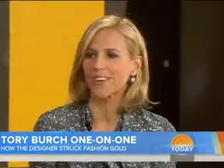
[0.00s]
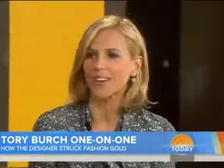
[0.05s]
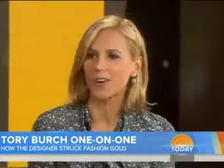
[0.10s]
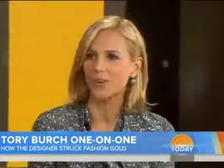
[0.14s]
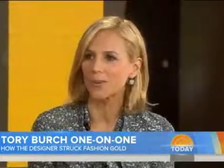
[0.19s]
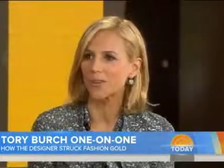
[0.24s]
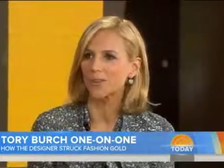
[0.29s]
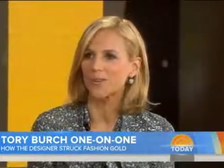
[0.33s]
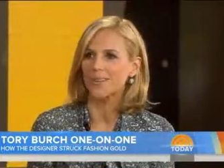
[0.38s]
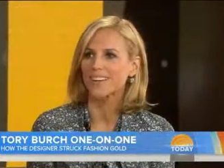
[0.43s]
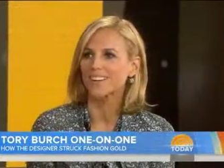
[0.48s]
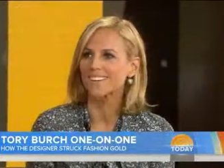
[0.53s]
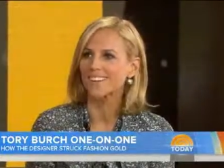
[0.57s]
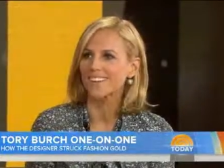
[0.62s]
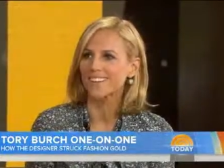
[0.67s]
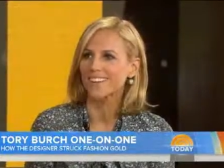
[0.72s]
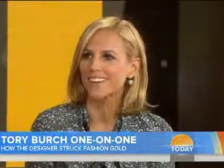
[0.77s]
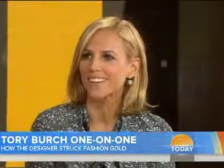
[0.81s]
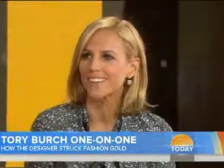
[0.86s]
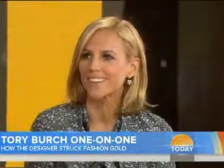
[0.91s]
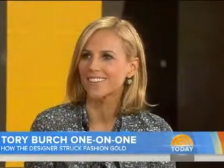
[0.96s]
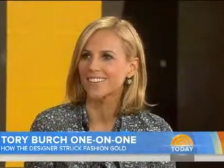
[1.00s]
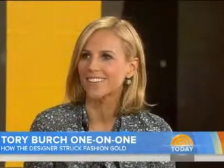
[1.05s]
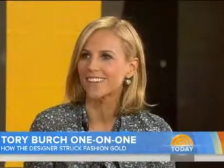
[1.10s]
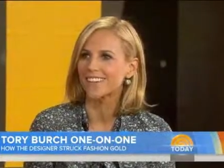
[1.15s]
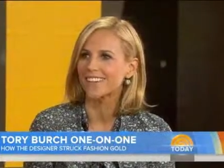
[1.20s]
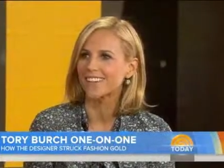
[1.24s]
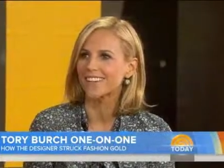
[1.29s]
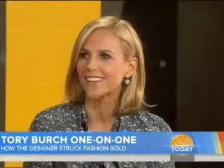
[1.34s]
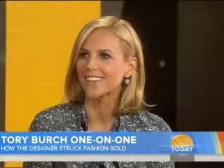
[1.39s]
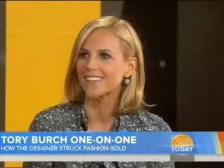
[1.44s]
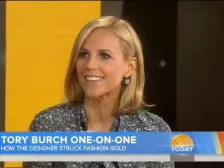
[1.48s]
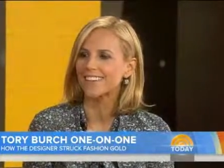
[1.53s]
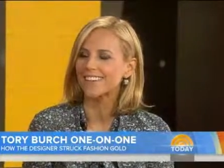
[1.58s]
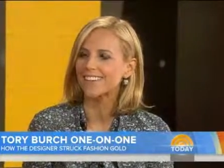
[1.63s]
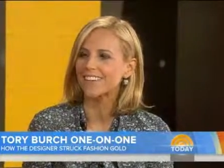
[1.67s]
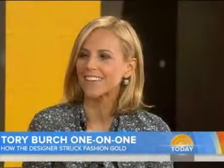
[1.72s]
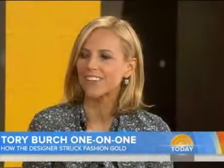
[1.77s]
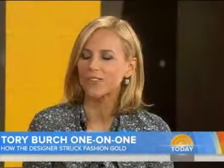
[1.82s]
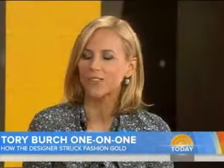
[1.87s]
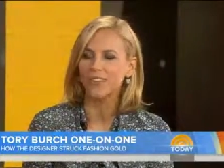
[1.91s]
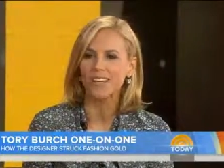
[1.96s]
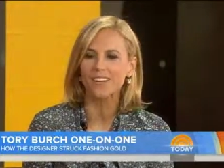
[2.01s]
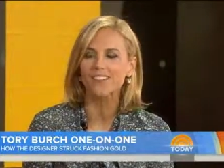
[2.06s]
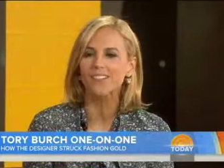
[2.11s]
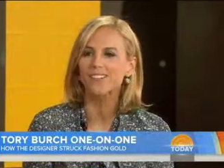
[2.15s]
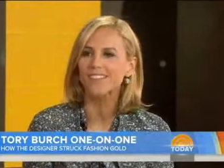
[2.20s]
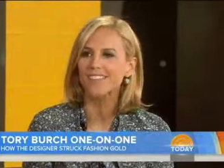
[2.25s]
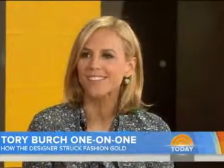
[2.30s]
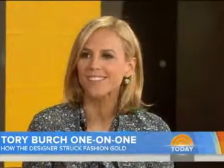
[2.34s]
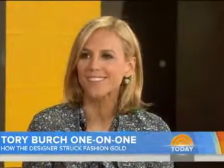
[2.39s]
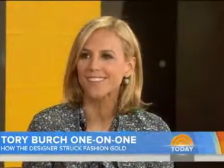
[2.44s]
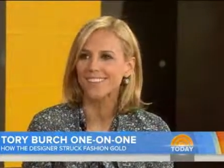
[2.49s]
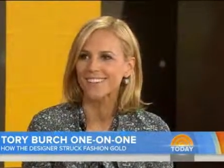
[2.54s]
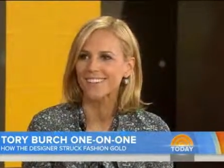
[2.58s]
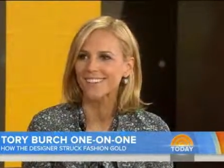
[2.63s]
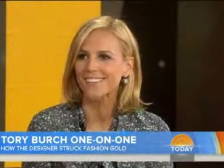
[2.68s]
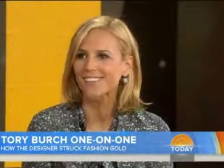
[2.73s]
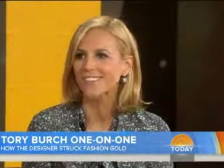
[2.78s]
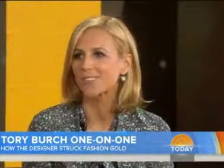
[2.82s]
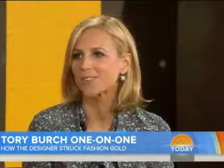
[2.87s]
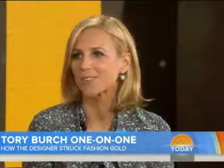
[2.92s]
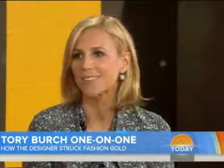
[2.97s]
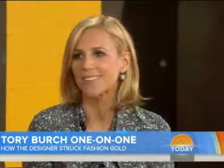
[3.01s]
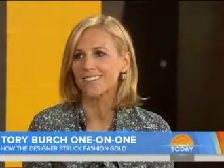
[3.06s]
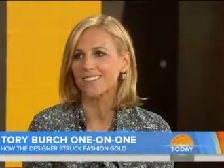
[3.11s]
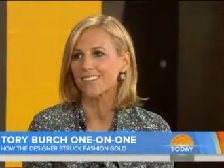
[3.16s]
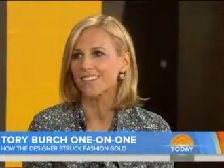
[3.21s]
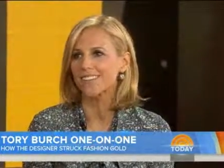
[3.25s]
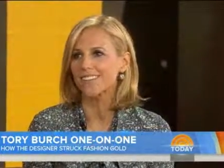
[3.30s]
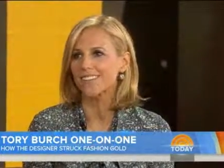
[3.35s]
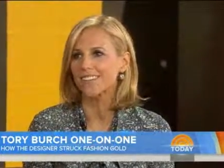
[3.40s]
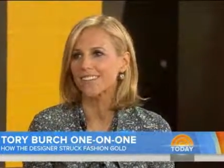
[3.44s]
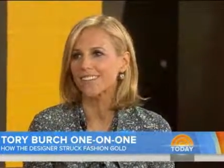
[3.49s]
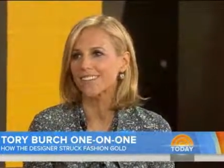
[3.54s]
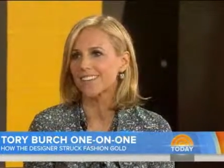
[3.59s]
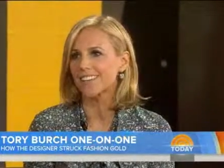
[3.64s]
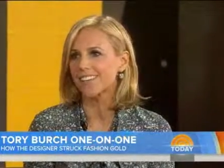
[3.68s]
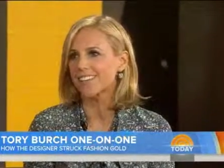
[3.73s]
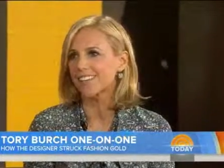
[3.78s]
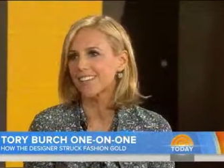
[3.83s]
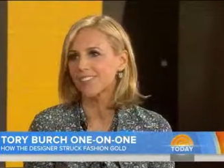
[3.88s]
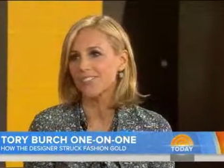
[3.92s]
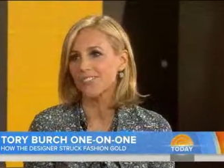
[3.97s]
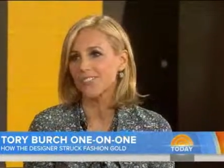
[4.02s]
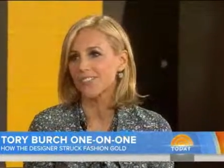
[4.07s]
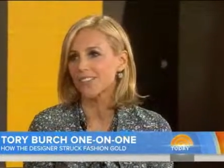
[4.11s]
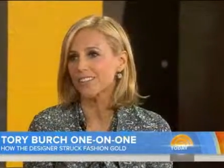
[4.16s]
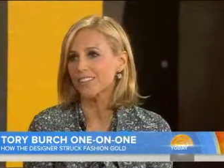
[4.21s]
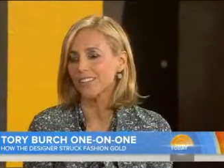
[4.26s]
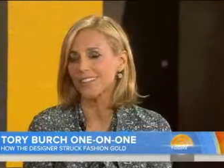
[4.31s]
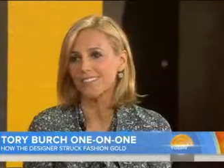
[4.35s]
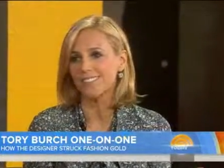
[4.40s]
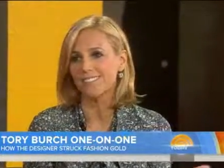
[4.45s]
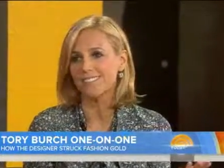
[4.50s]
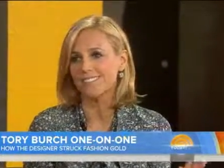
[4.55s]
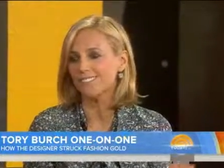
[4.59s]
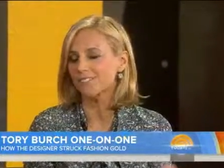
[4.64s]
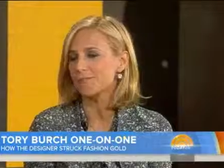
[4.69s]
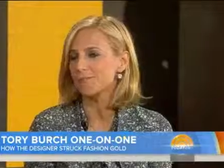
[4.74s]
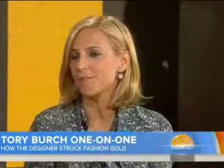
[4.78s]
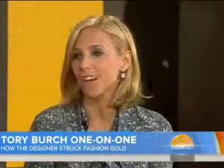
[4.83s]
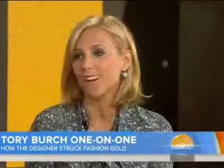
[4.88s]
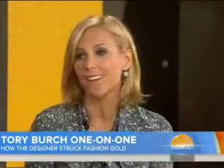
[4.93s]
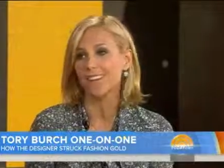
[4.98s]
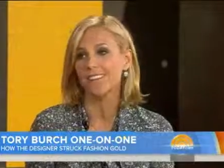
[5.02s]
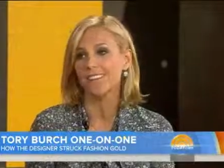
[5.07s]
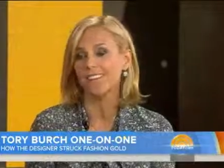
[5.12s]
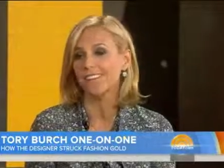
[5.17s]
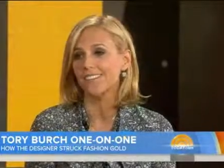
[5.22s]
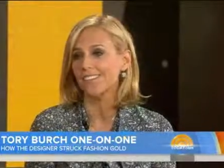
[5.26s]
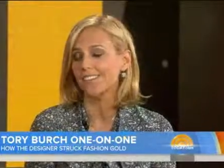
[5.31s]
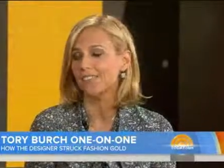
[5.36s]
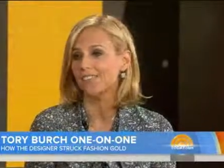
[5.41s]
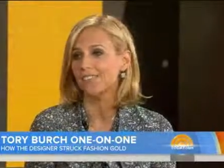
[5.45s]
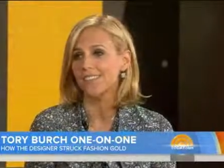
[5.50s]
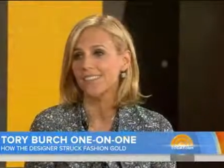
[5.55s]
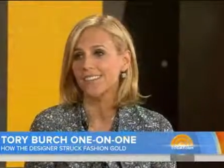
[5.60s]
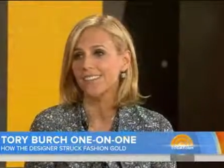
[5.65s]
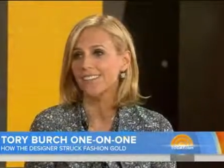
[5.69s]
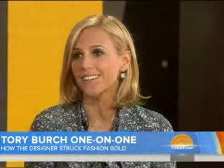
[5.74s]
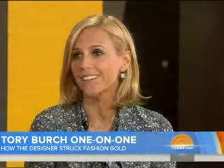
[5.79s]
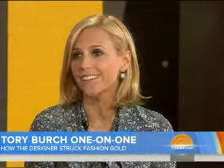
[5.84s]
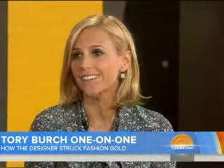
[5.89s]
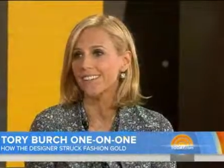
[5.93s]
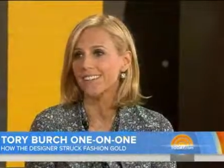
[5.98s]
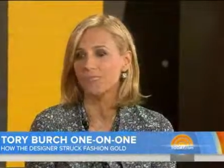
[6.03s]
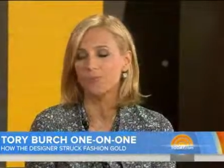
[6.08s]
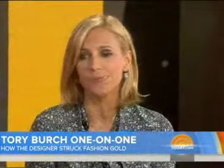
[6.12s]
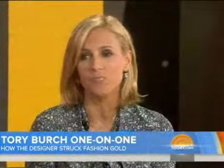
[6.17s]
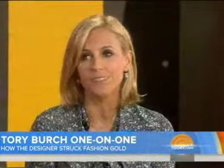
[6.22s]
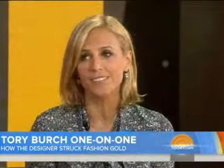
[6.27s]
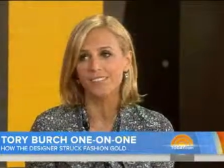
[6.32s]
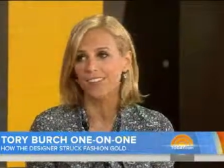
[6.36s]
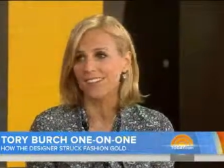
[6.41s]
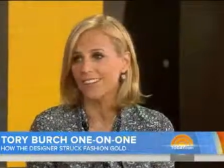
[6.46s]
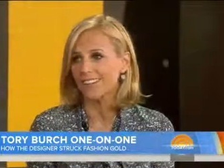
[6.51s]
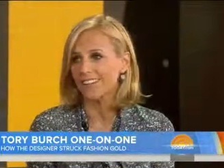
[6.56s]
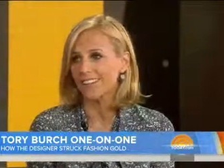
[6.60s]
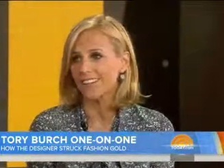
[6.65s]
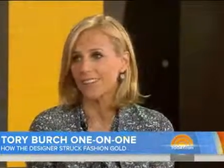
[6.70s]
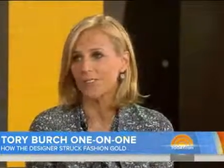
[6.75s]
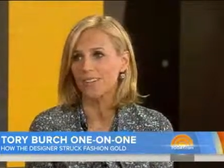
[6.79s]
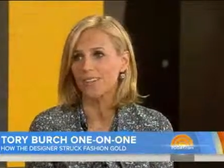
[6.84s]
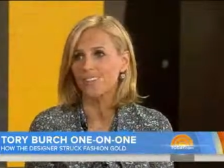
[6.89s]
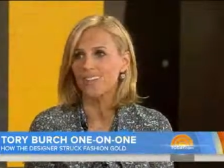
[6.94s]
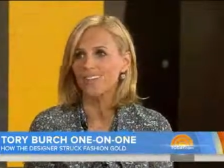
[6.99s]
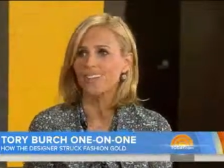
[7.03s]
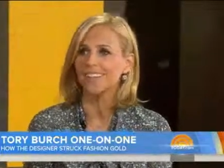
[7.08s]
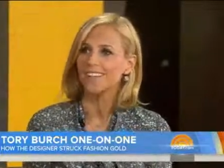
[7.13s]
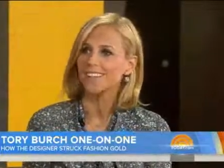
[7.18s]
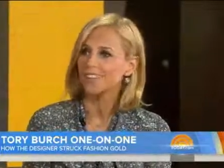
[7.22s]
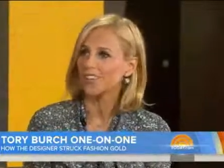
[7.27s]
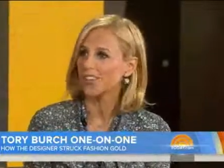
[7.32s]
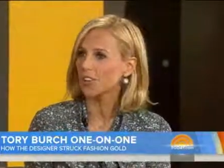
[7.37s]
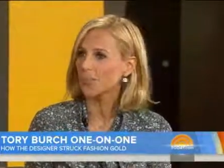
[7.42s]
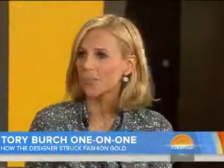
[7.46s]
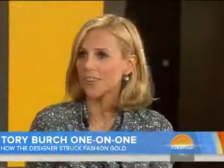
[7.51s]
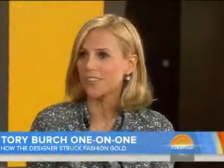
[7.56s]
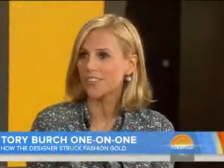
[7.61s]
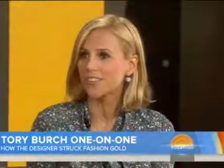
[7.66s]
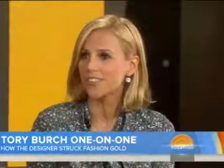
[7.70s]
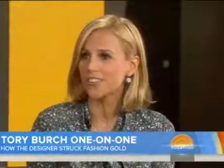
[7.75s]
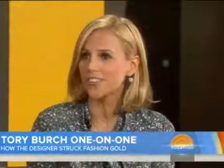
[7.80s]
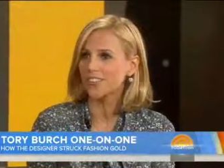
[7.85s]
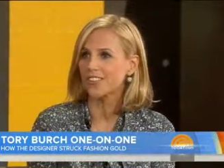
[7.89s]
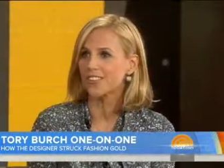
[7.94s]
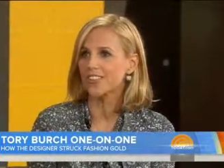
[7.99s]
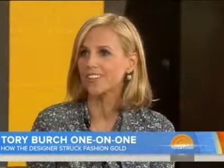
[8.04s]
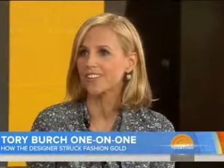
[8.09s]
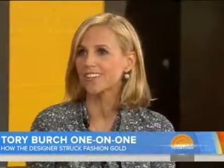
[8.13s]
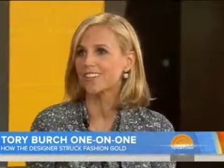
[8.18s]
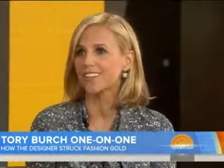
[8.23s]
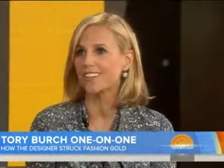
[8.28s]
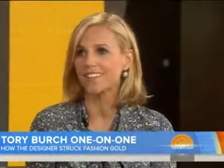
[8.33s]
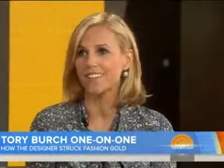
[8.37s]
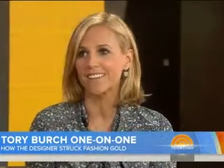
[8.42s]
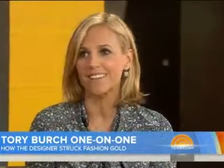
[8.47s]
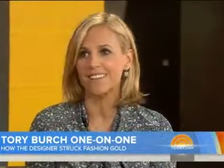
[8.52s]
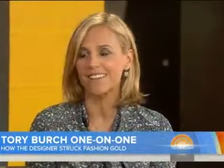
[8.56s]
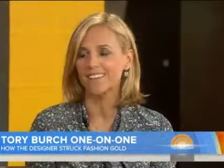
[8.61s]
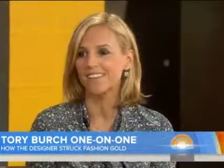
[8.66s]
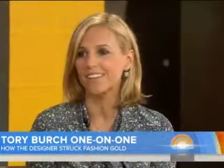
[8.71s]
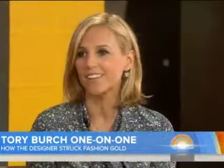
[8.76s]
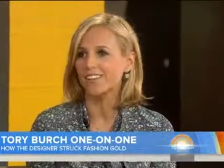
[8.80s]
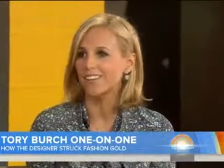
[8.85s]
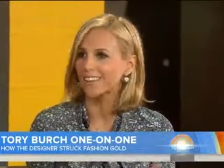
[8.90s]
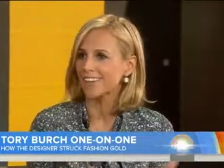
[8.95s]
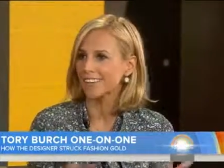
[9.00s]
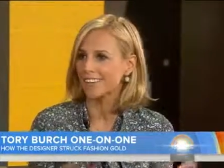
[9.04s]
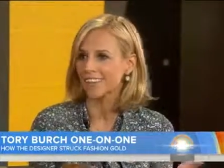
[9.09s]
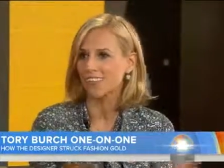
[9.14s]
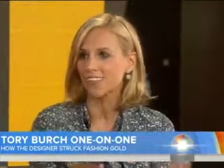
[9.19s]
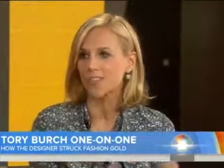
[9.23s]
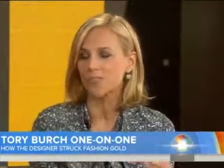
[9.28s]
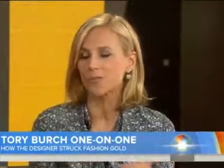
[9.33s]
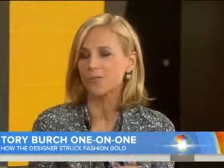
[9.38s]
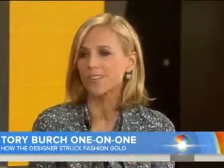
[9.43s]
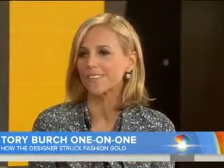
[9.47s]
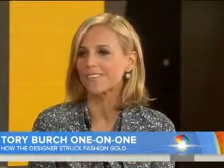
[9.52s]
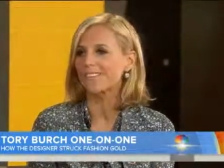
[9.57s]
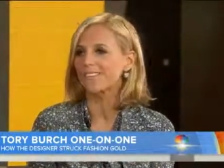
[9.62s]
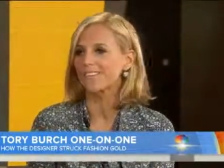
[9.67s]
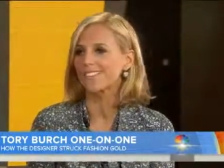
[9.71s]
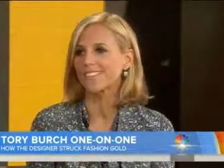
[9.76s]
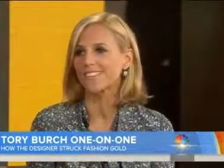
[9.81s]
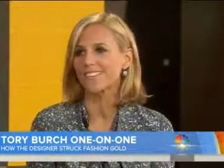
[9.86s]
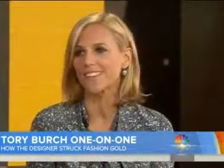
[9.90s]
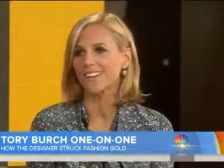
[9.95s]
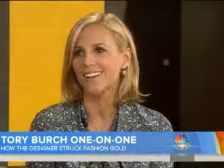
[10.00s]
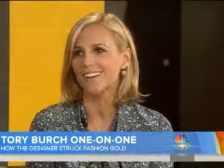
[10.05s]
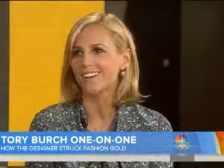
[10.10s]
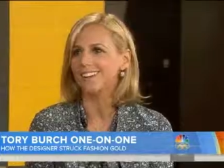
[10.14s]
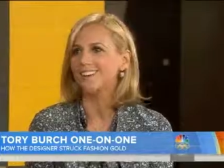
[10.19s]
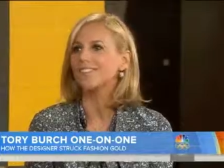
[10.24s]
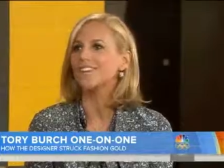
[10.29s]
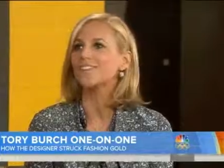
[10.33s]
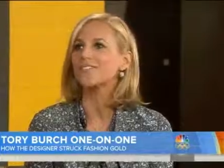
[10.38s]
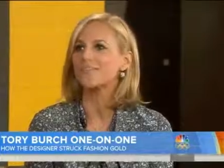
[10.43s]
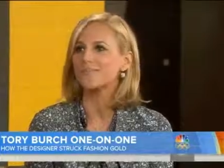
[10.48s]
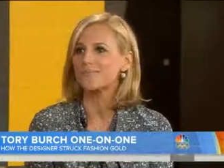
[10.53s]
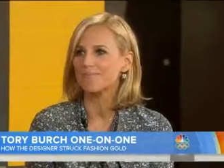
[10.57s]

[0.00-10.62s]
I always wanted to settle. And, you know, we have 6 kids that we love, and it's really behind us. It really is. And we talk about the children. He has his own businesses now, so.